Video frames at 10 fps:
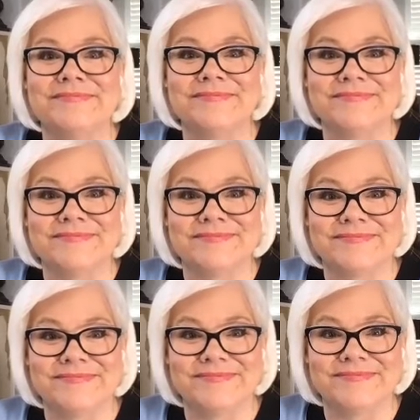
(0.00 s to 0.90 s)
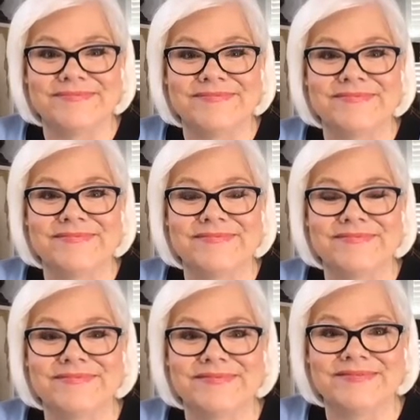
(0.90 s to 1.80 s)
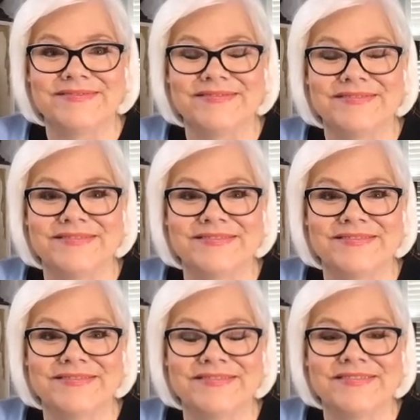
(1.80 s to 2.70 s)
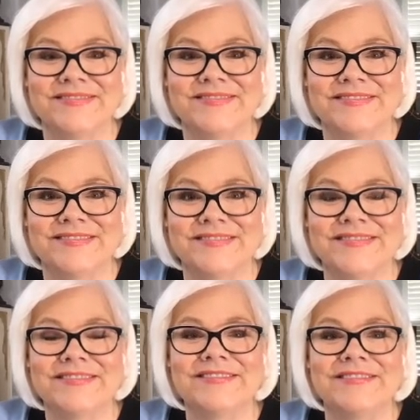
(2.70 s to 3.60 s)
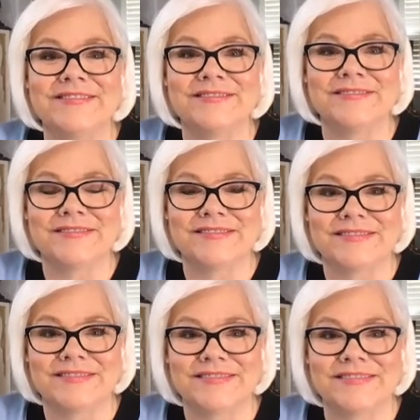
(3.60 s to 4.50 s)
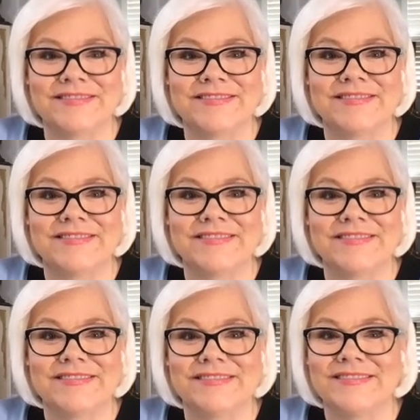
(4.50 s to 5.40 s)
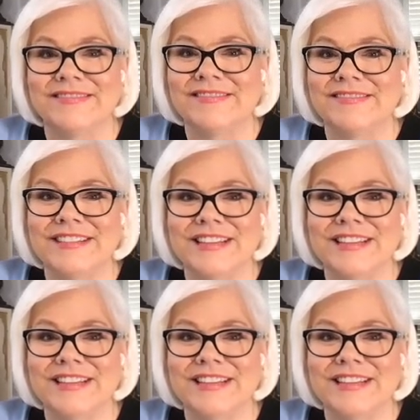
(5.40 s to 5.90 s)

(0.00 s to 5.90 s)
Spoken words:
[no speech]